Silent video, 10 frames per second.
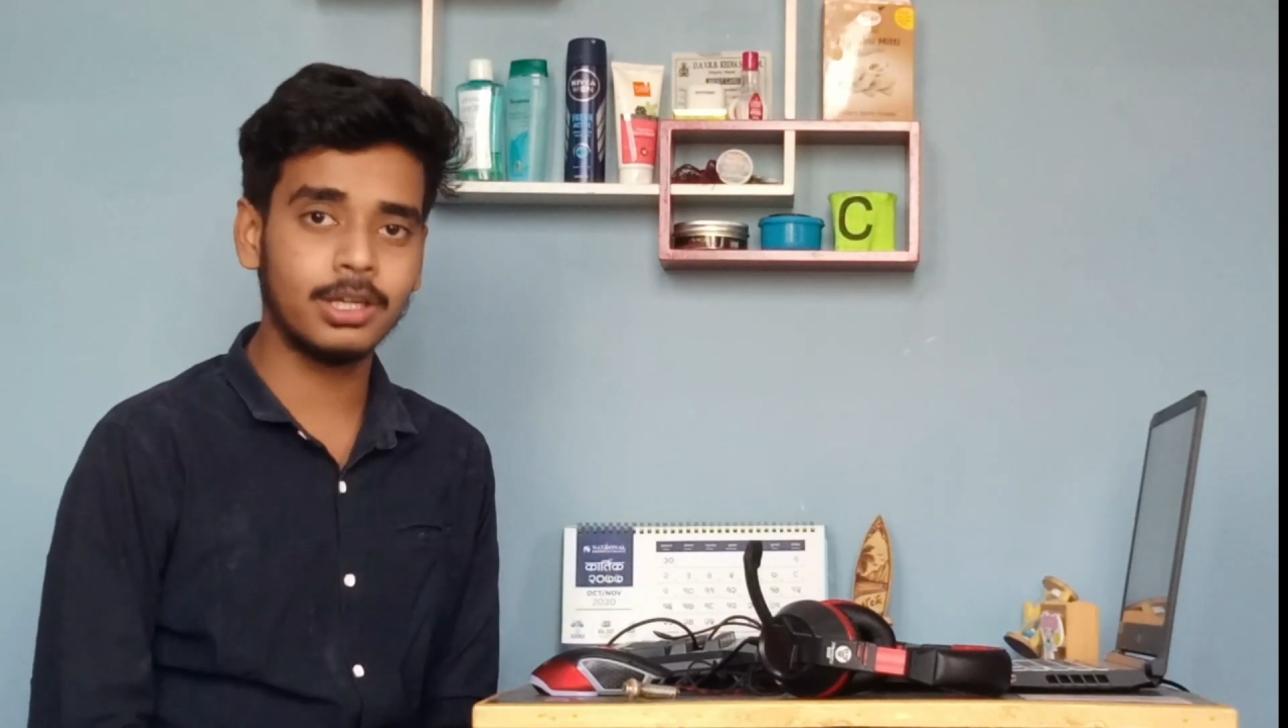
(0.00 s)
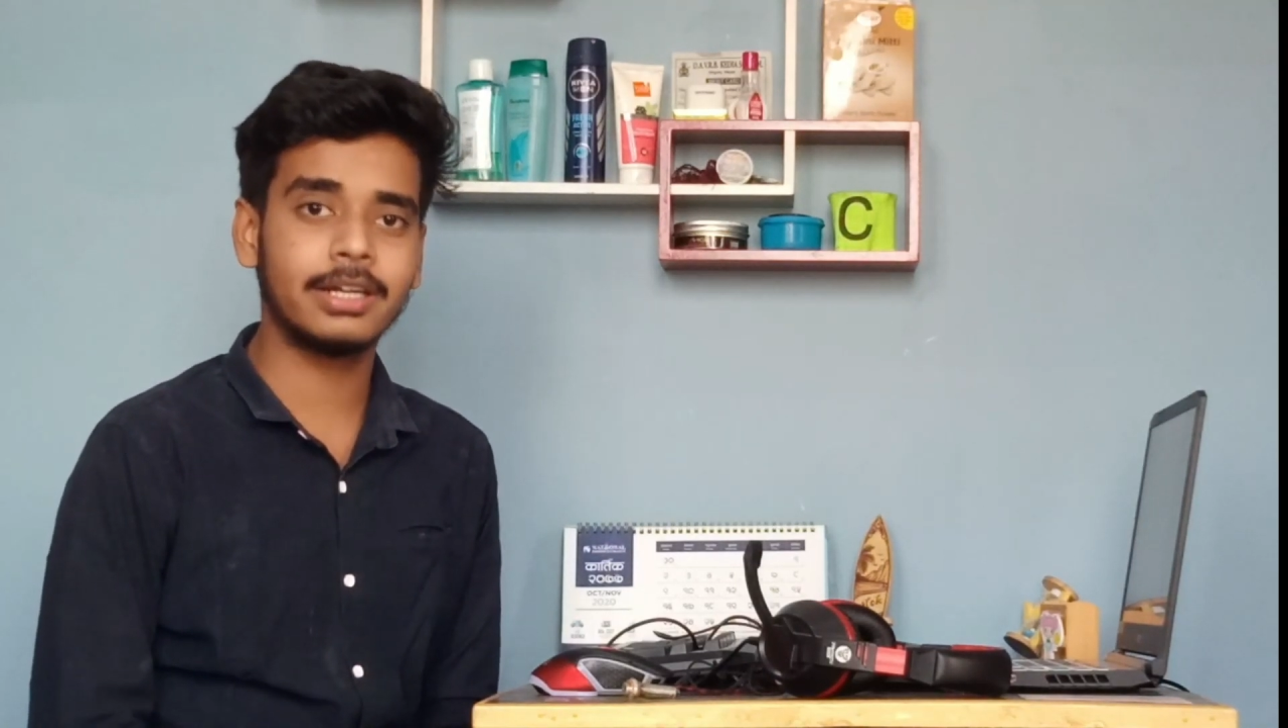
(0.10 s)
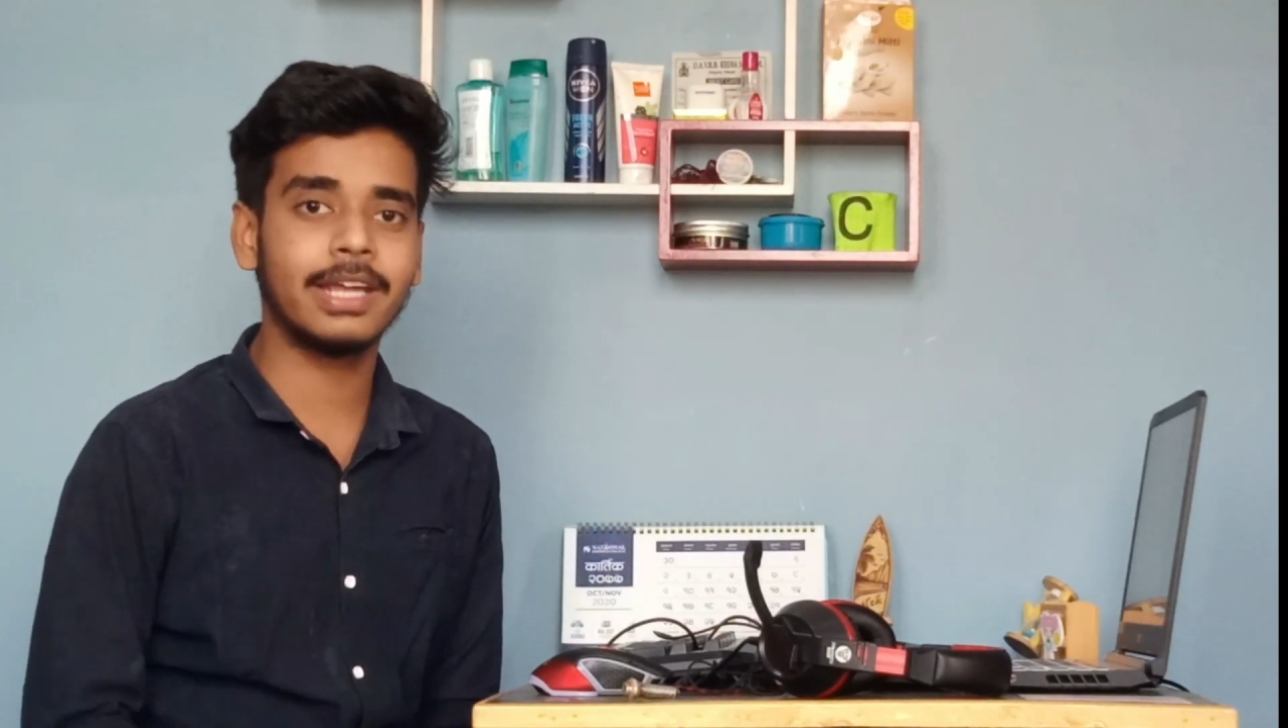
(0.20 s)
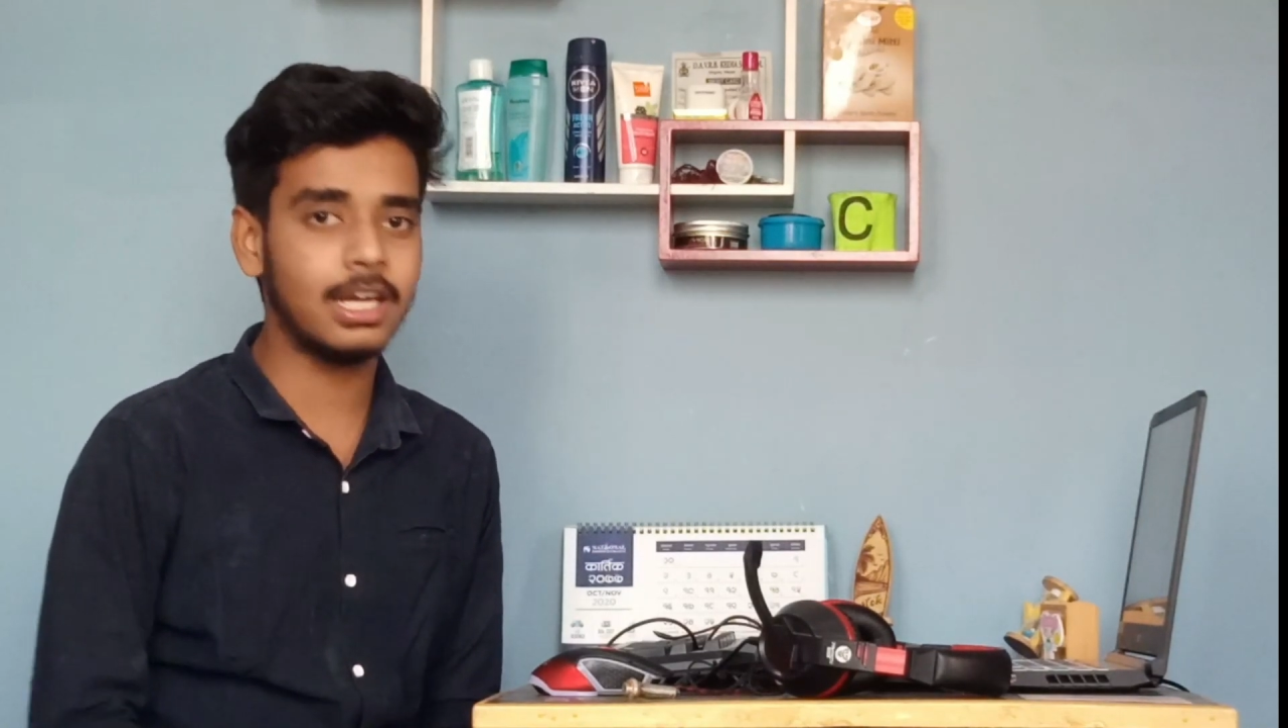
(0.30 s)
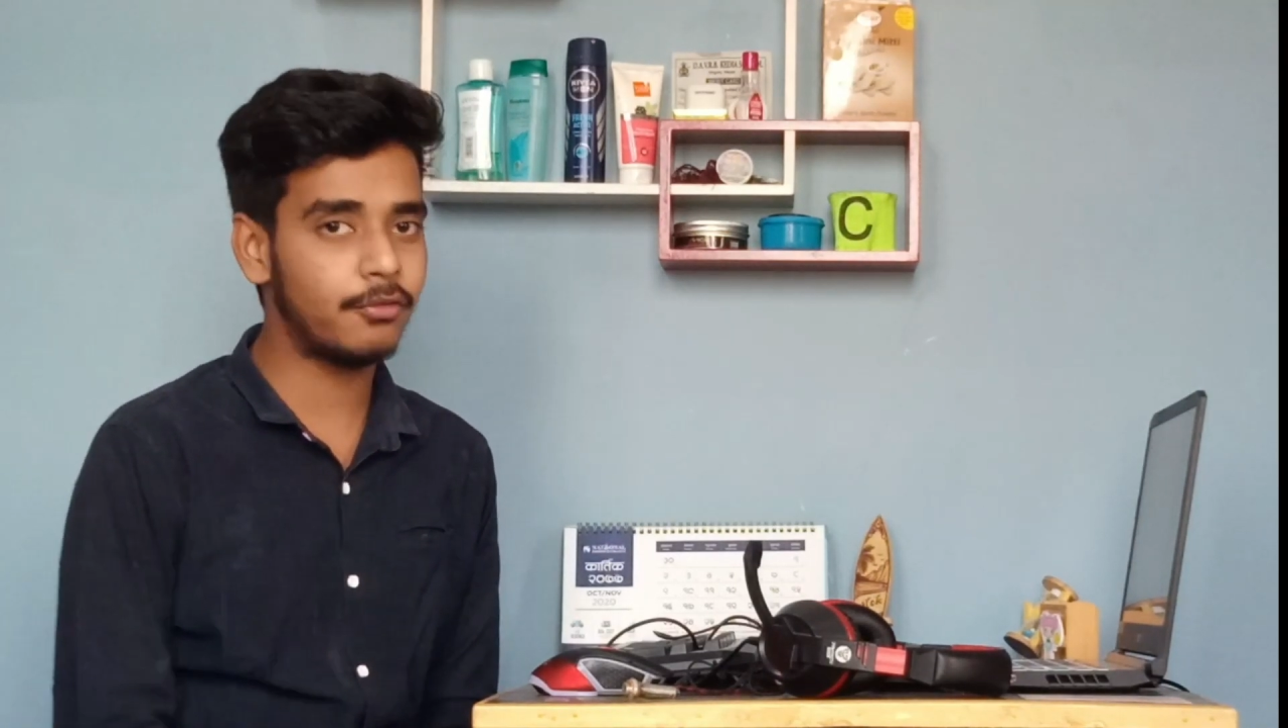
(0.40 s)

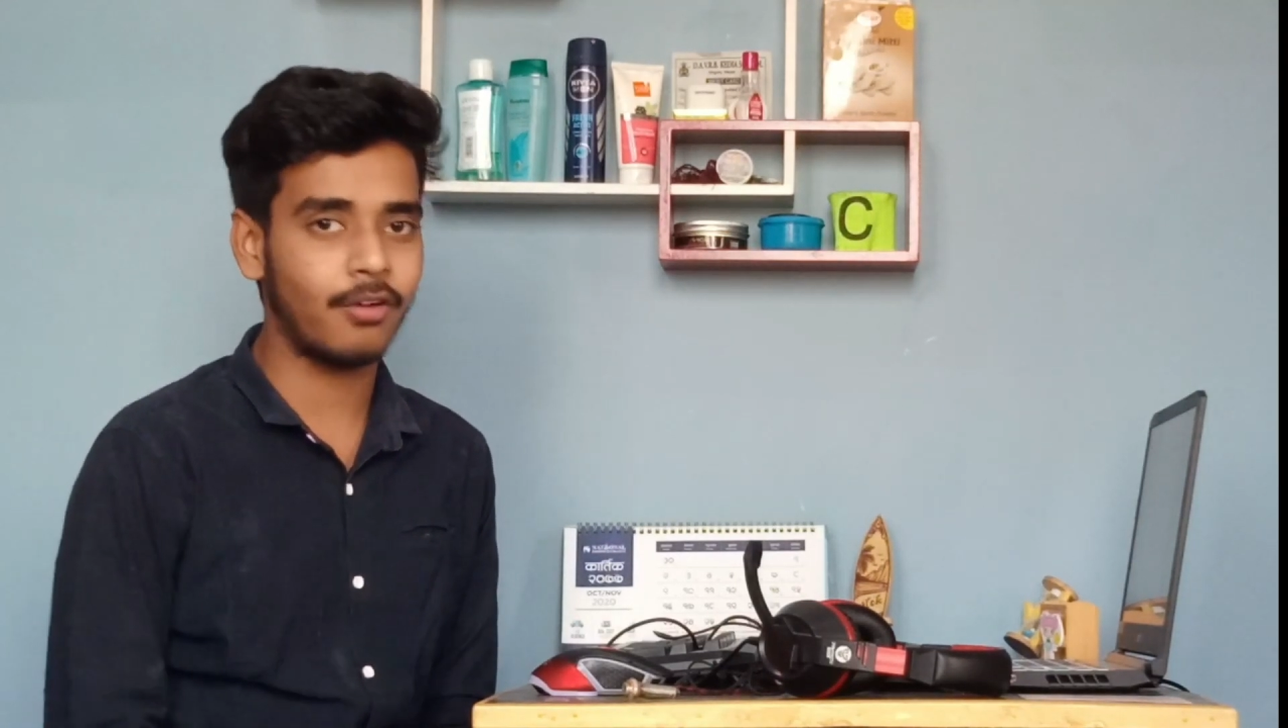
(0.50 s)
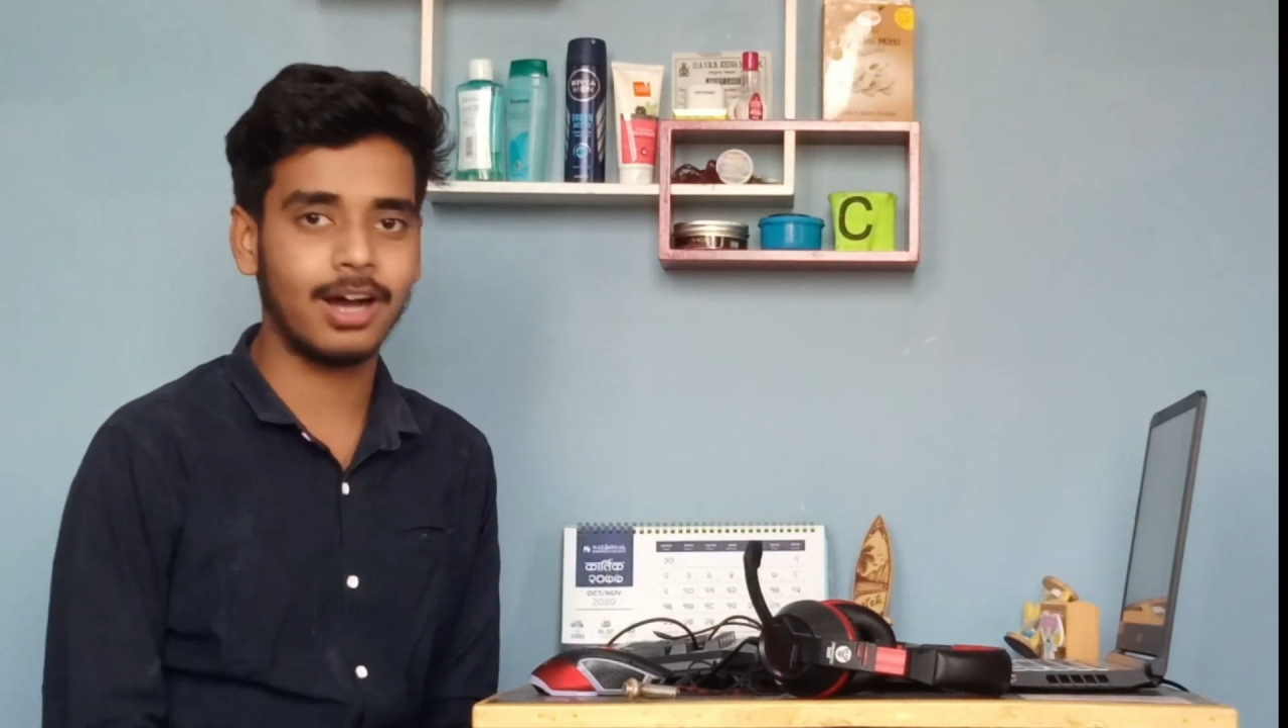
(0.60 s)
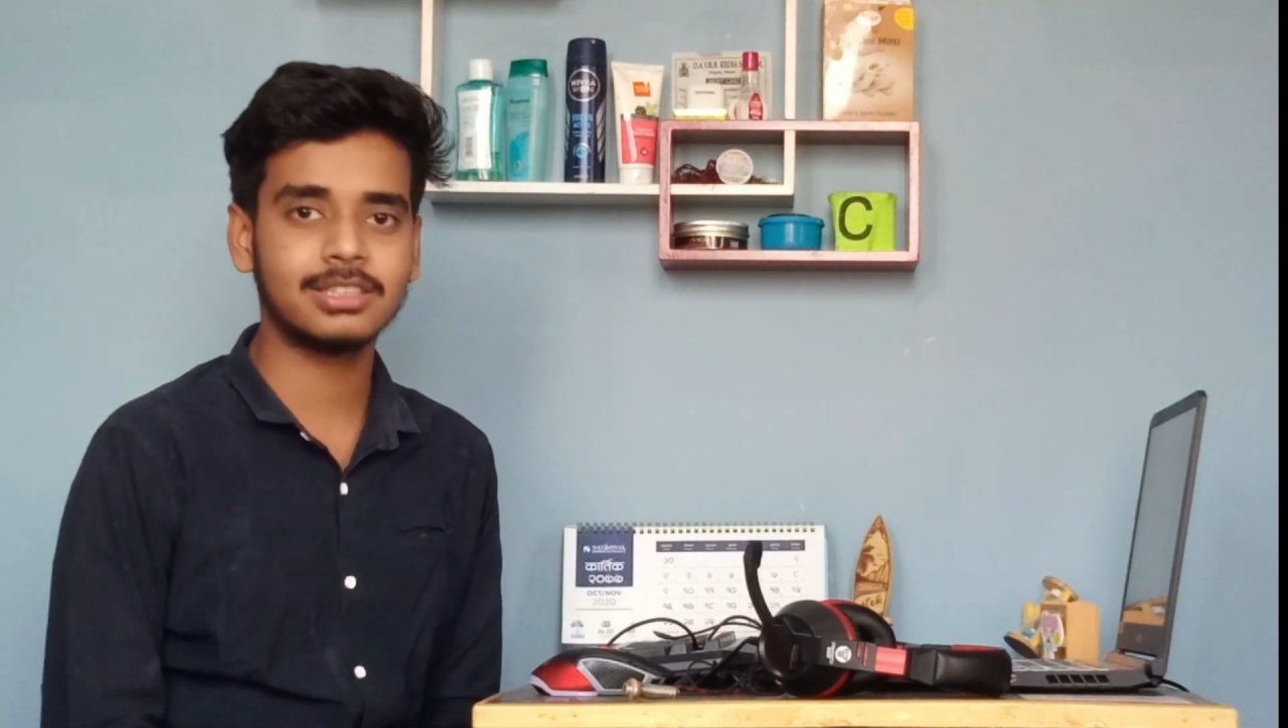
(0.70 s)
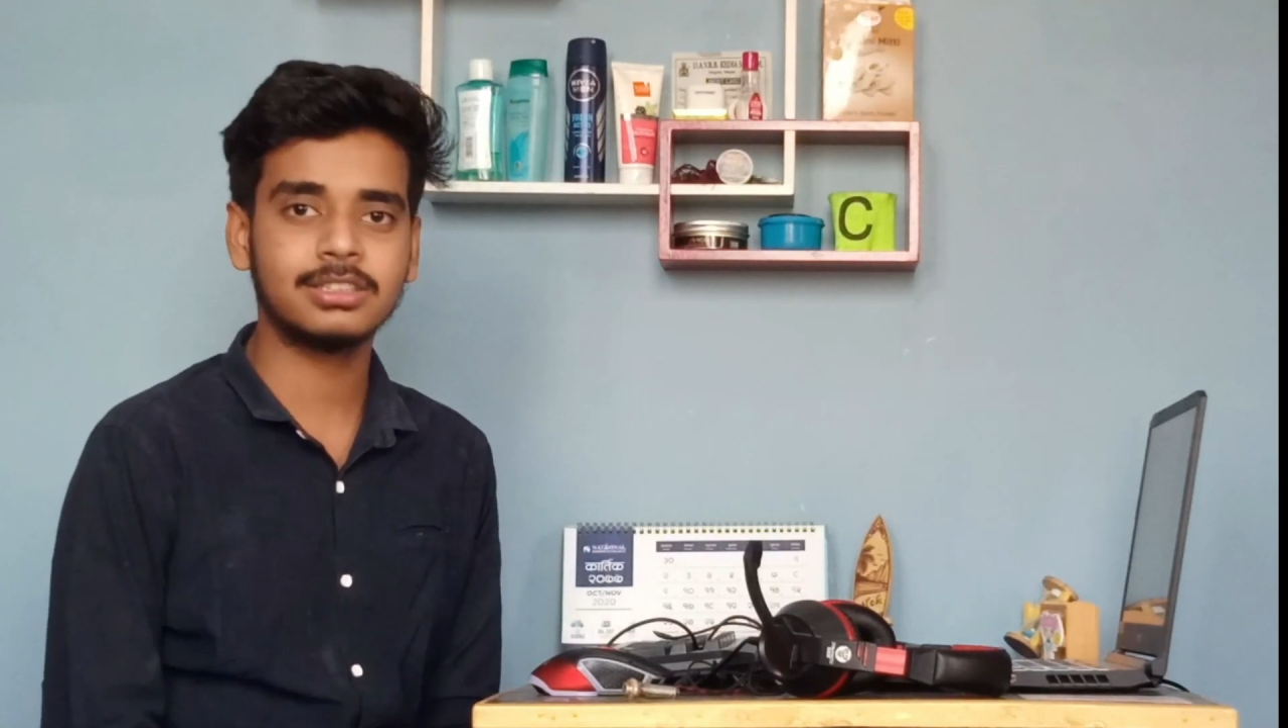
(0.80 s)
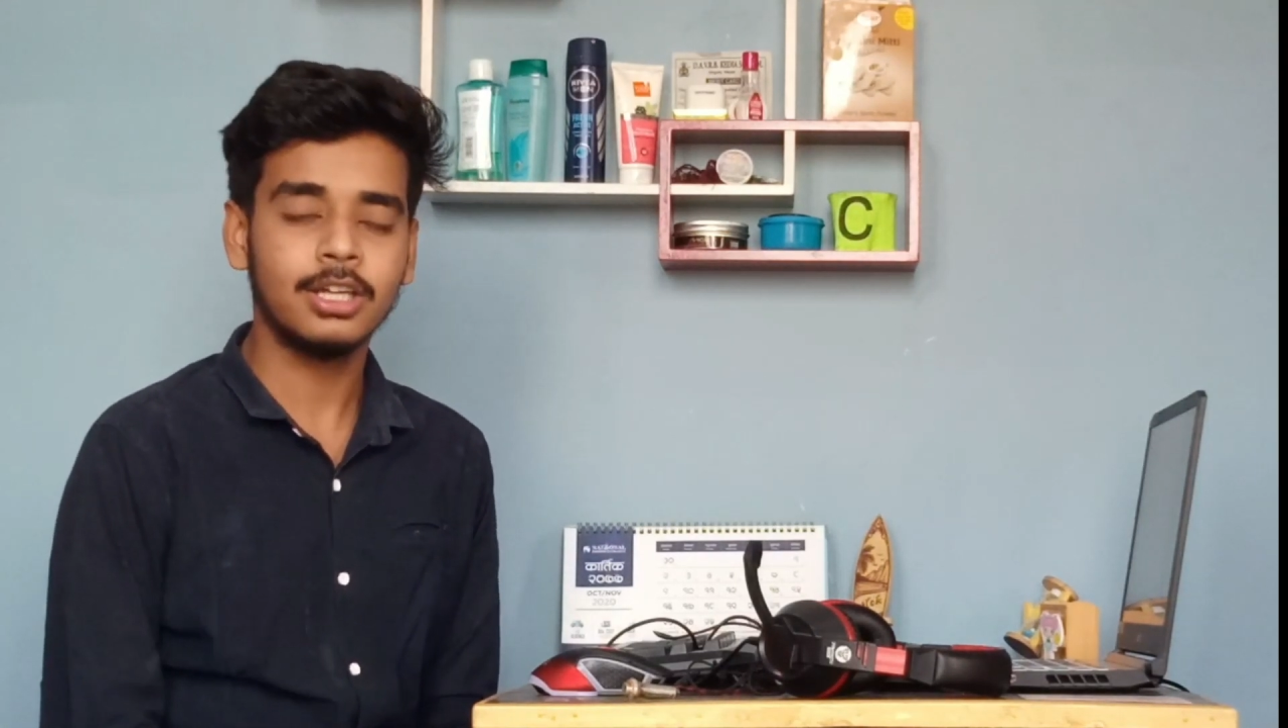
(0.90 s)
really
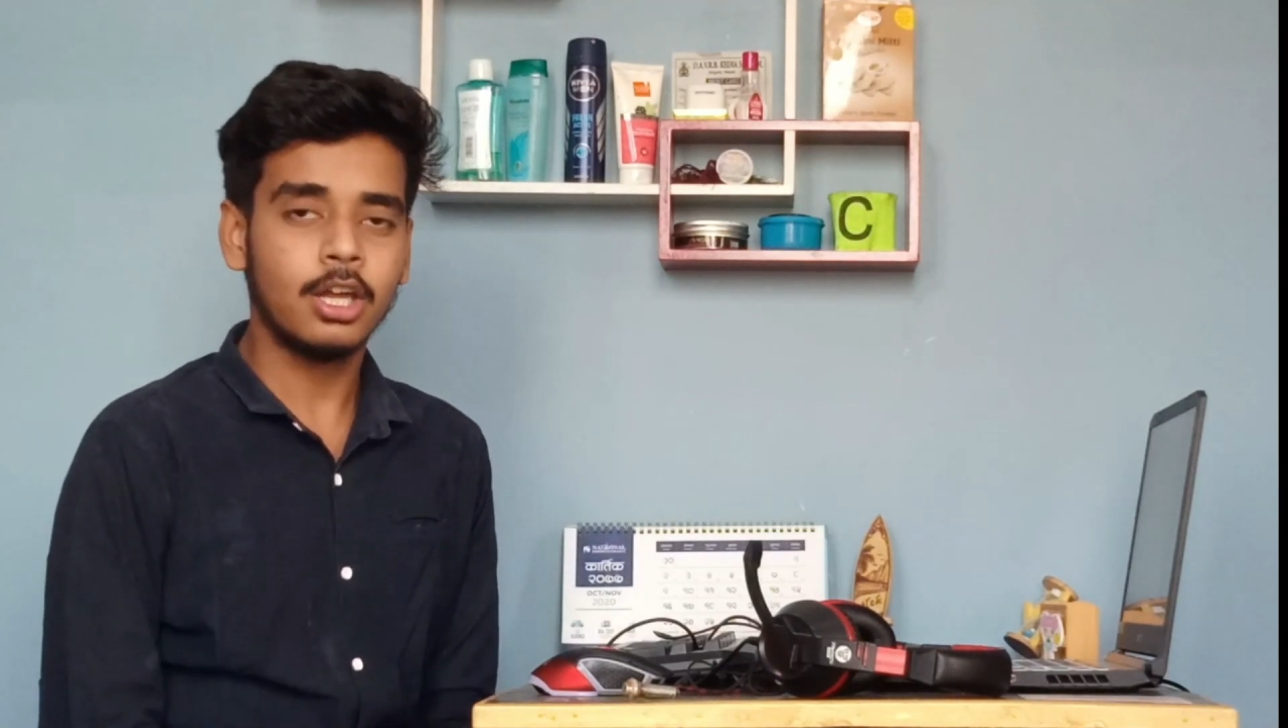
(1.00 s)
fast.